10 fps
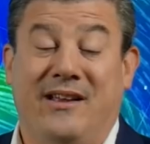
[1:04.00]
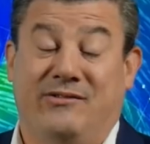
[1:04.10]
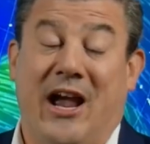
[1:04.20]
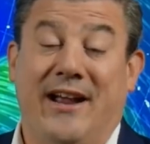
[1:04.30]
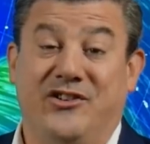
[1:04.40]

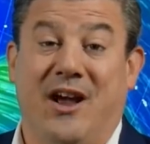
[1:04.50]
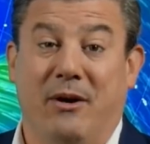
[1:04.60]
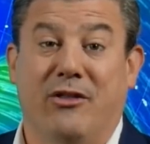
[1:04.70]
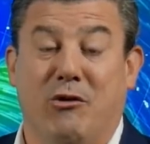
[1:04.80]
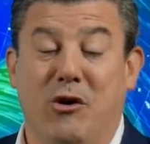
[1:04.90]
change
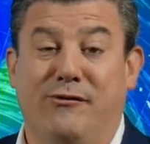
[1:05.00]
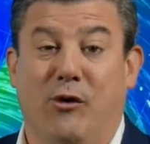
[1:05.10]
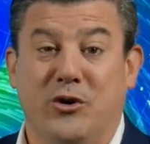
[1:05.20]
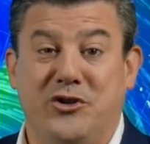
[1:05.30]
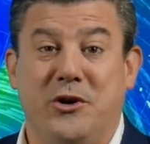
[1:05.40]
coming through
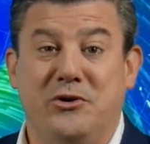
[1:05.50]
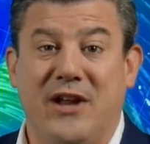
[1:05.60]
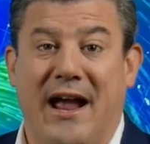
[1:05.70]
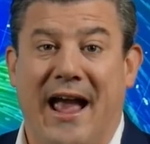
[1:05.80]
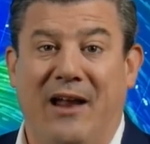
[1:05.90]
for
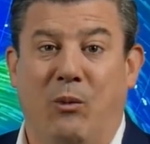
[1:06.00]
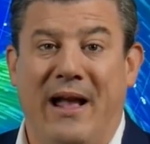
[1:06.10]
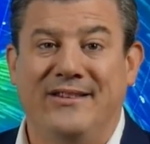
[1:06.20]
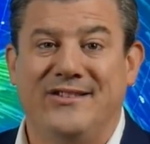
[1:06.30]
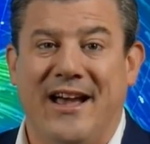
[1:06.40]
Tuesday and
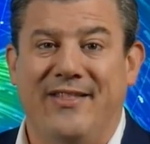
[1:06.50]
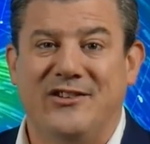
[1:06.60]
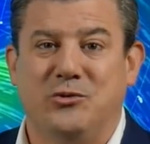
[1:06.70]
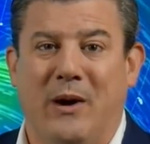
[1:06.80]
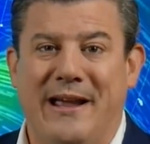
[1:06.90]
Wednesday
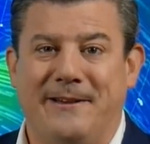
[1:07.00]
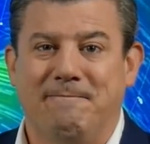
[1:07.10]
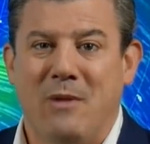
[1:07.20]
this week.